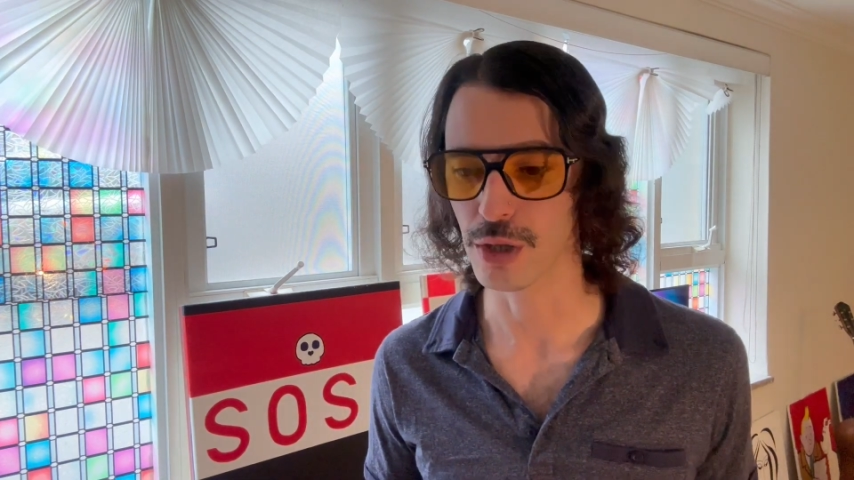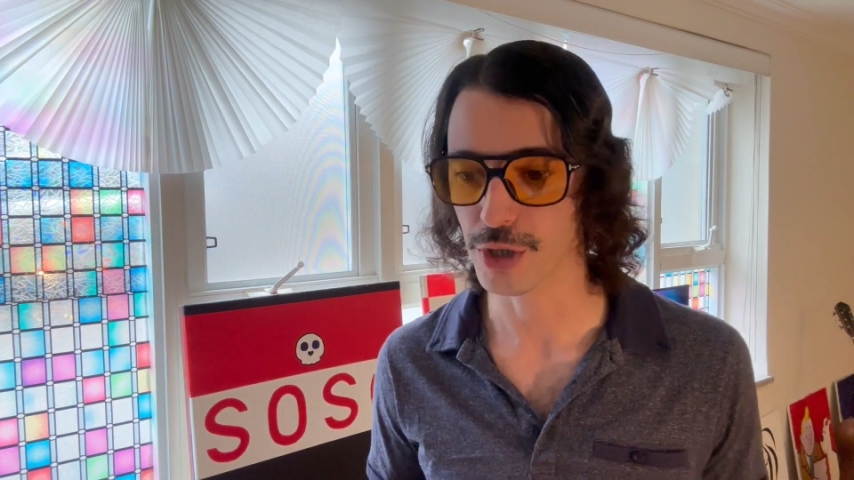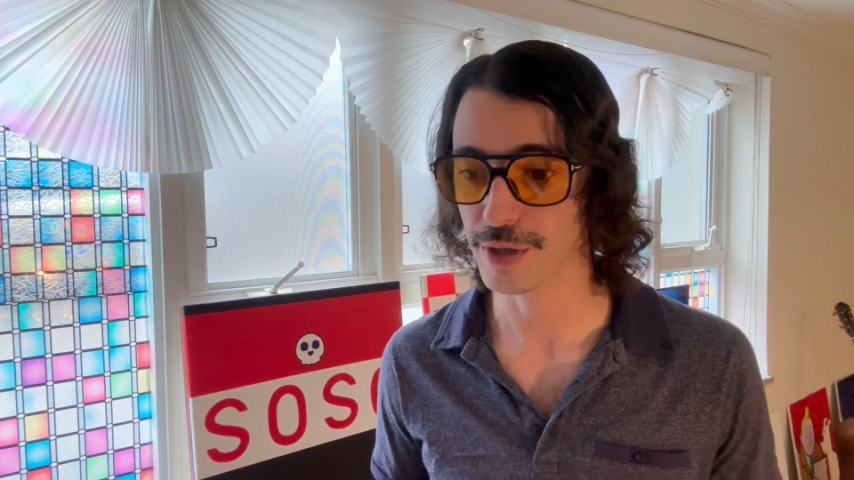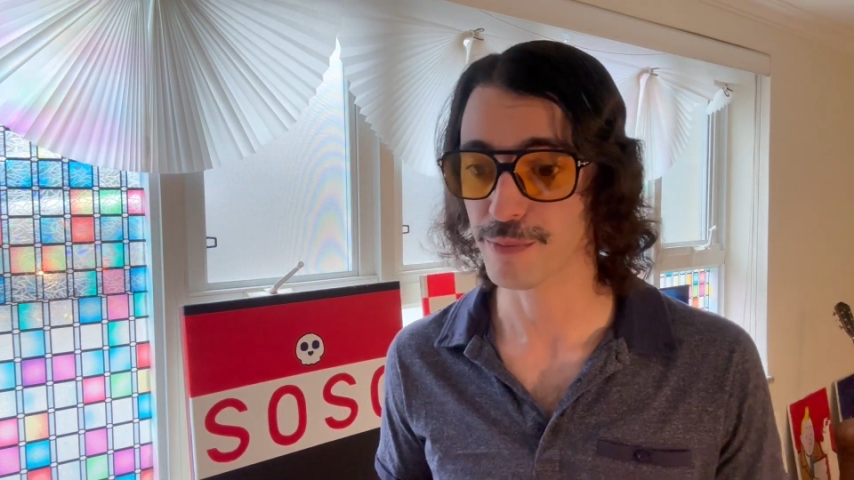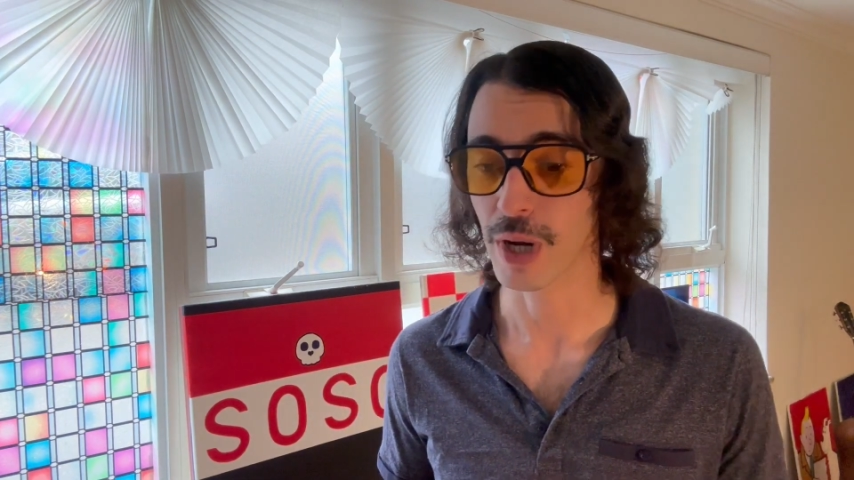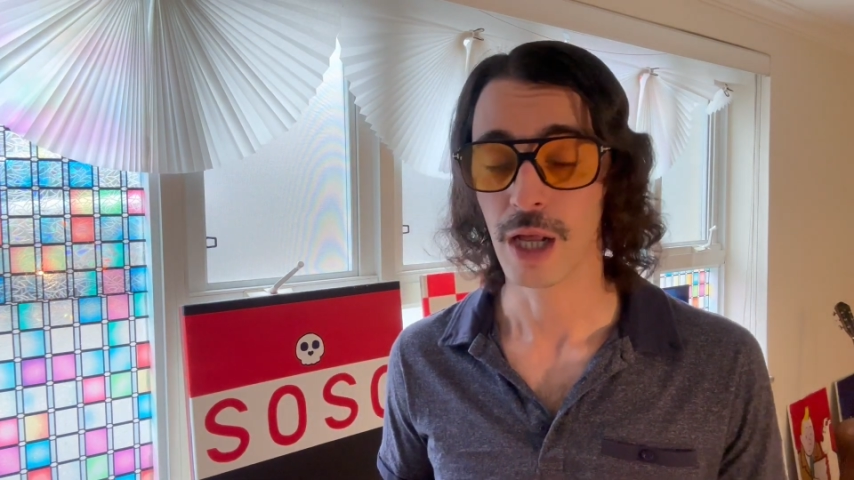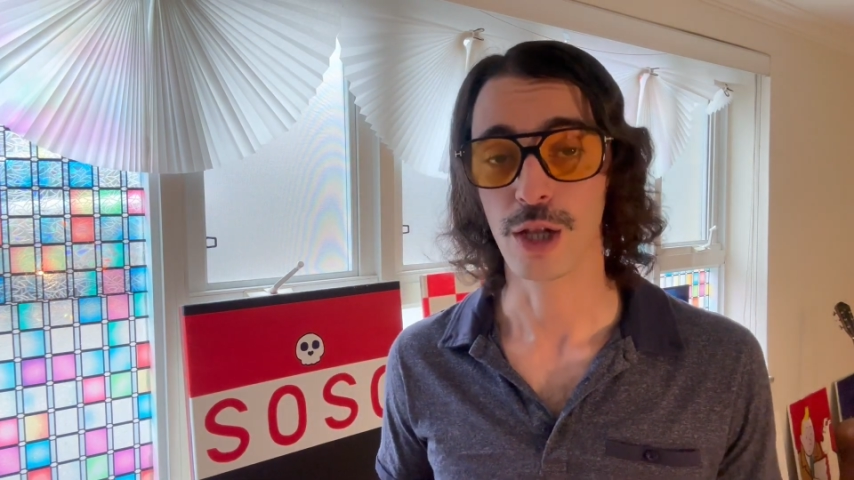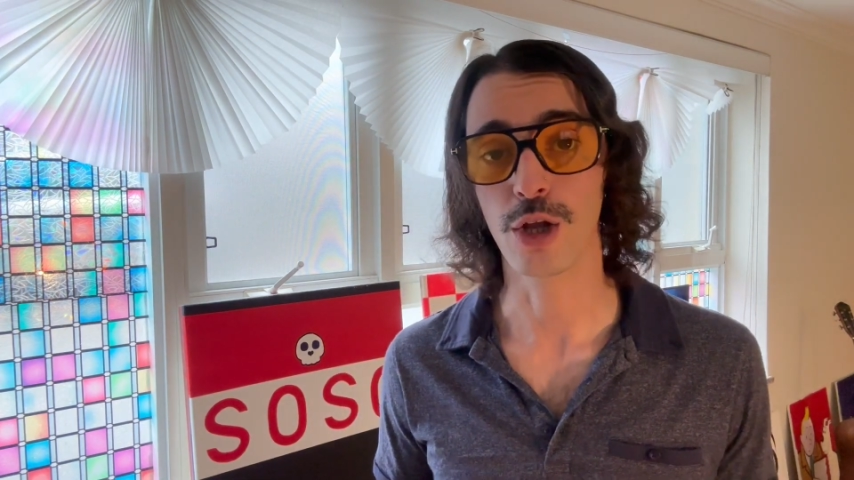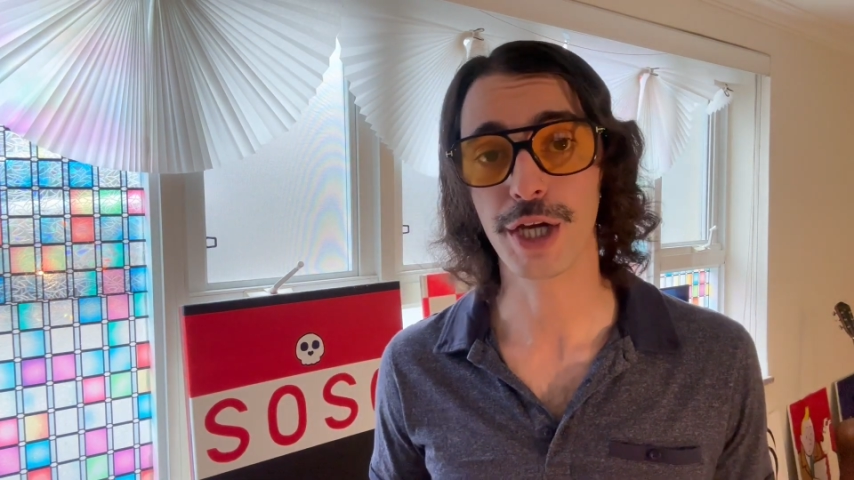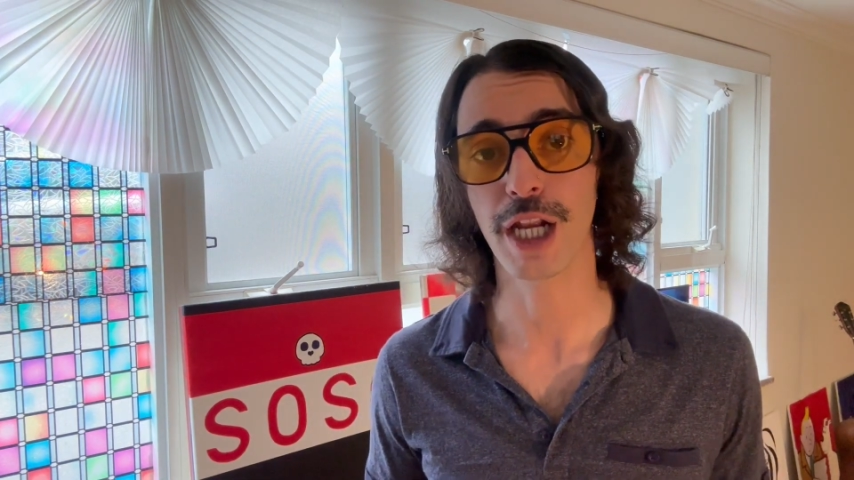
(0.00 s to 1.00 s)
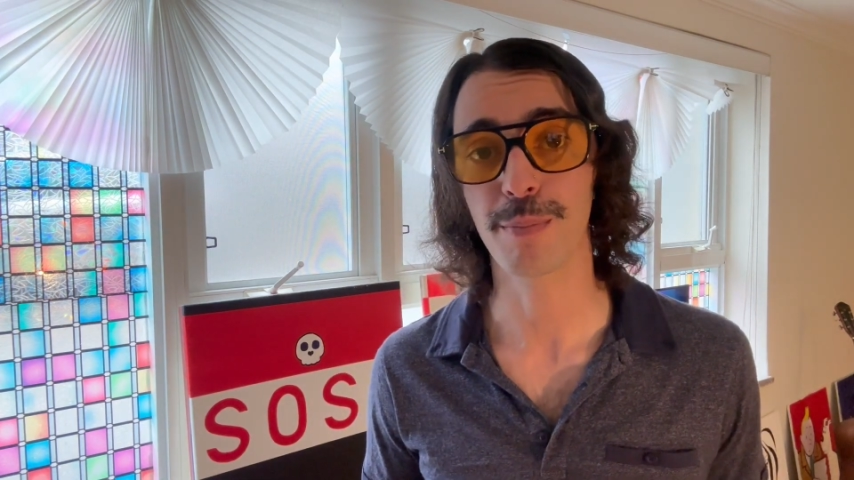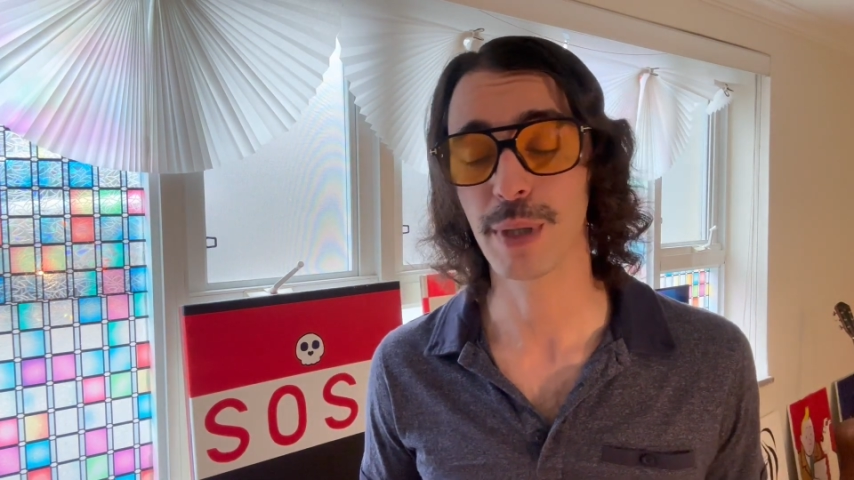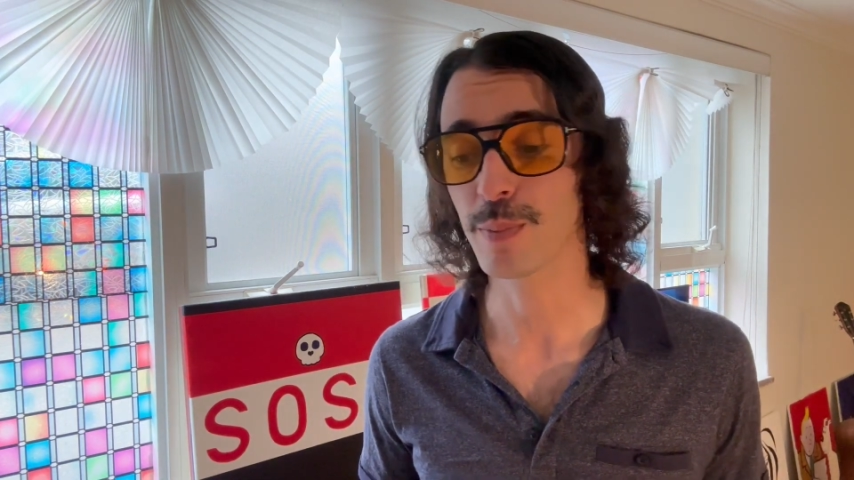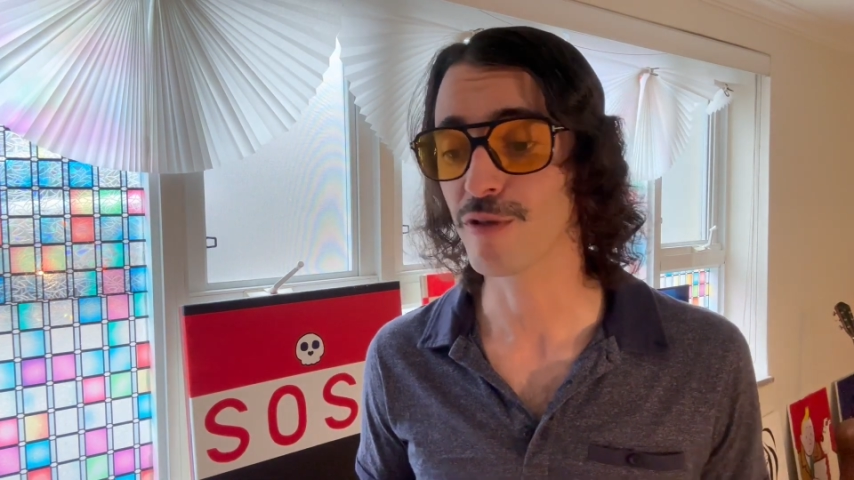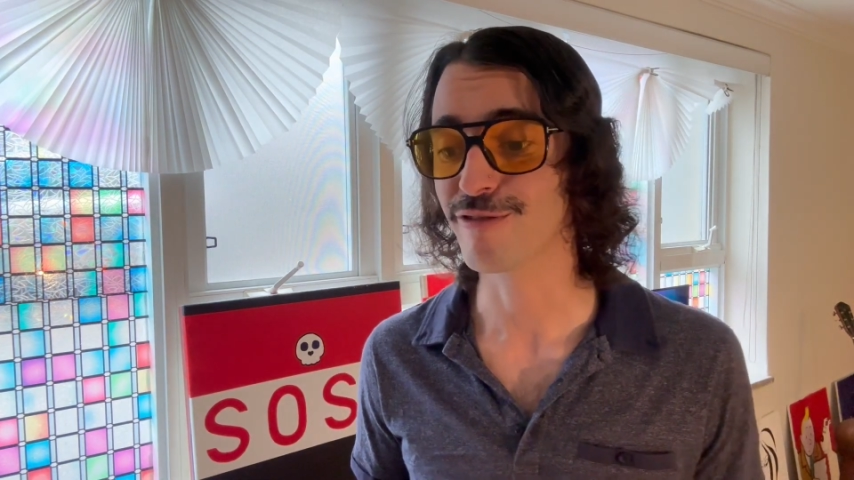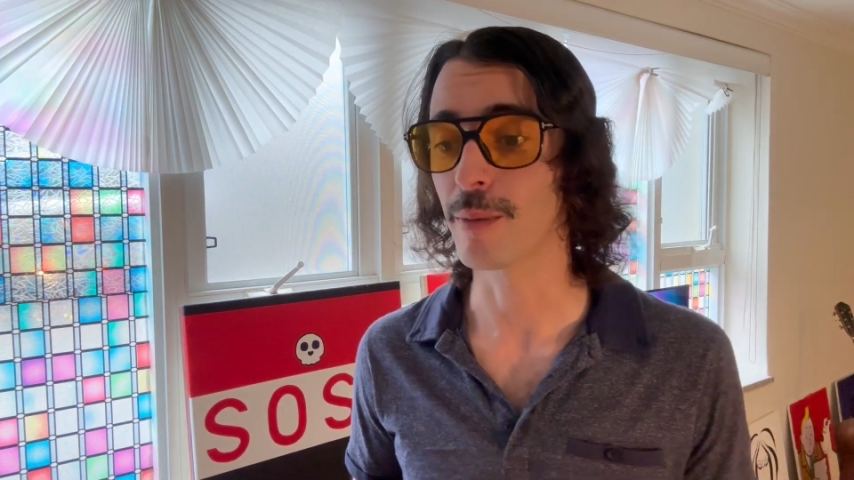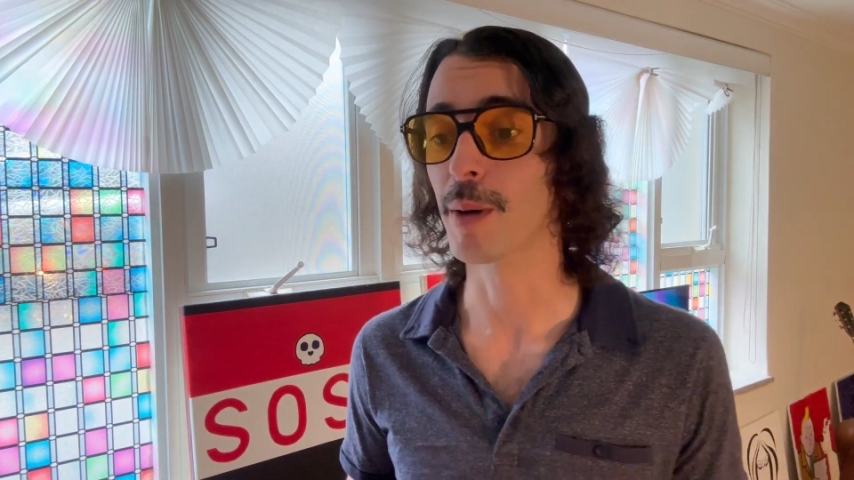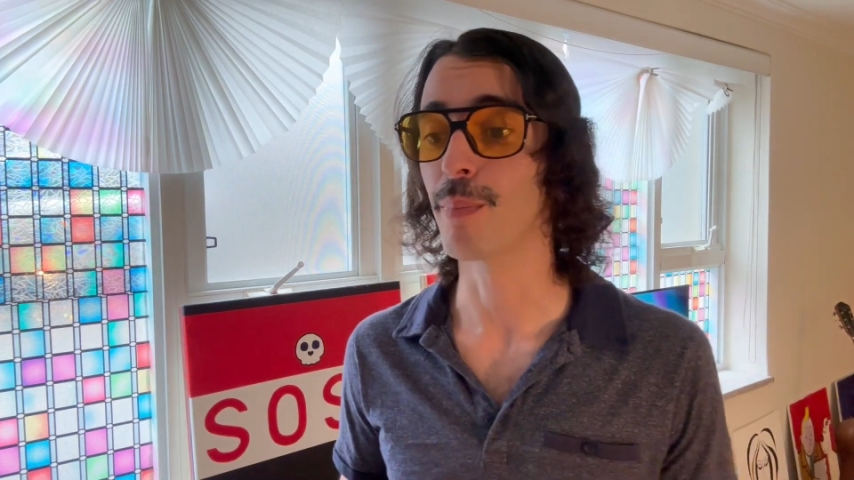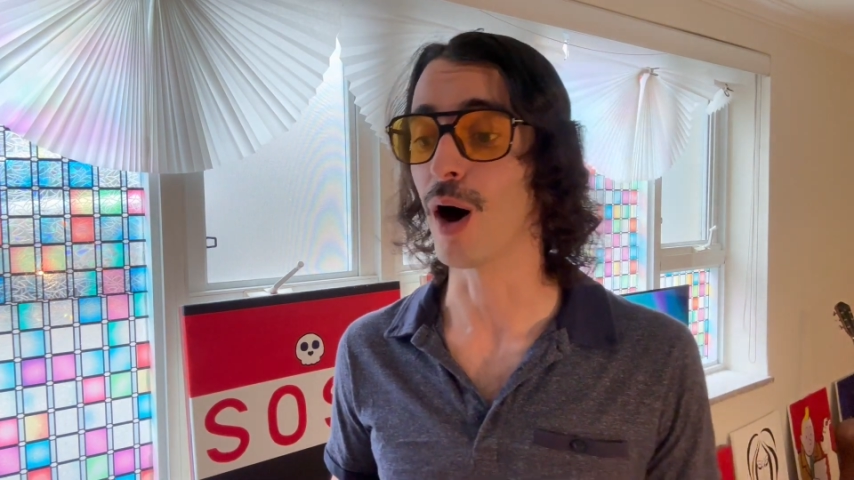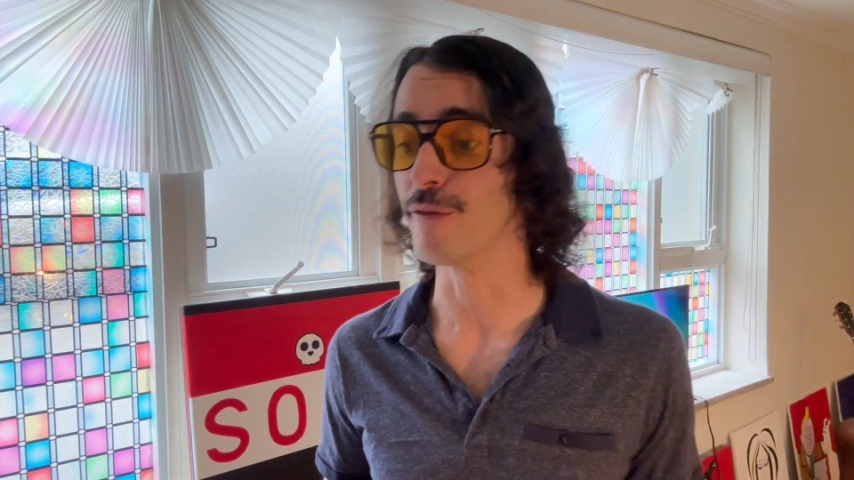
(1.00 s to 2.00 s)
looking at people from
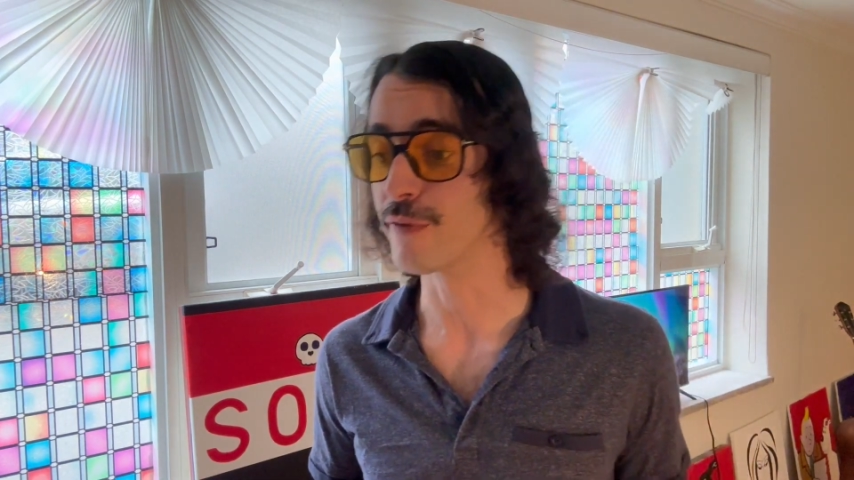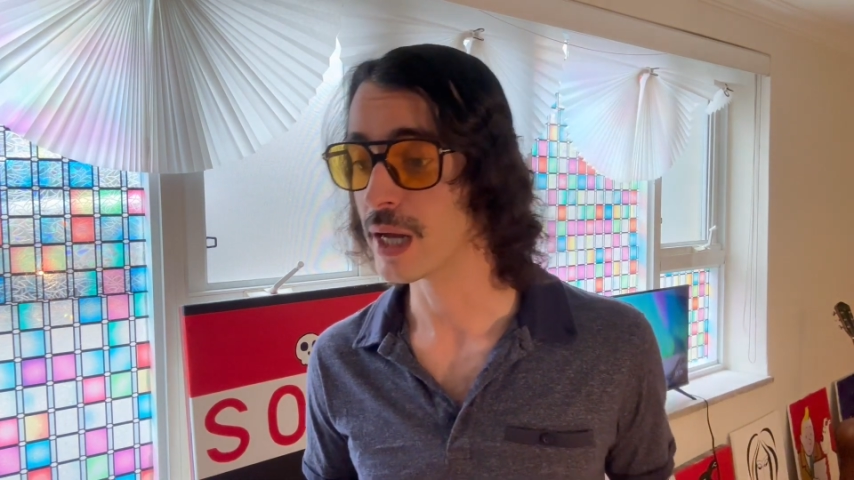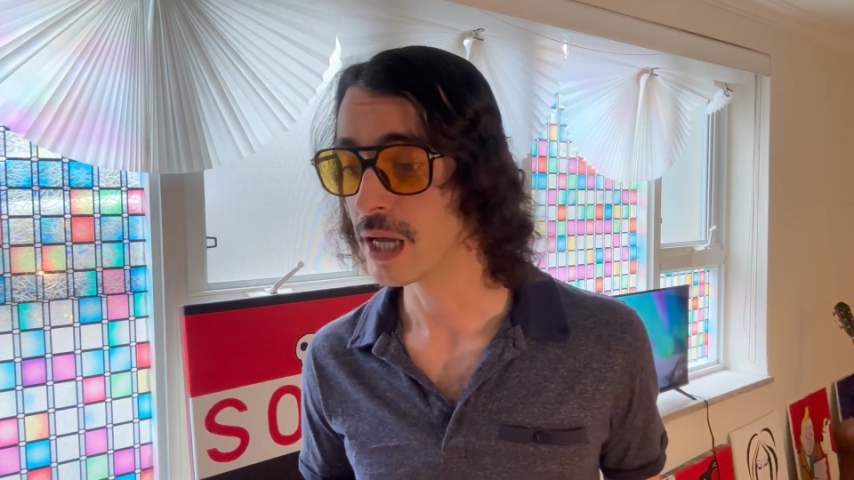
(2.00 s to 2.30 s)
above,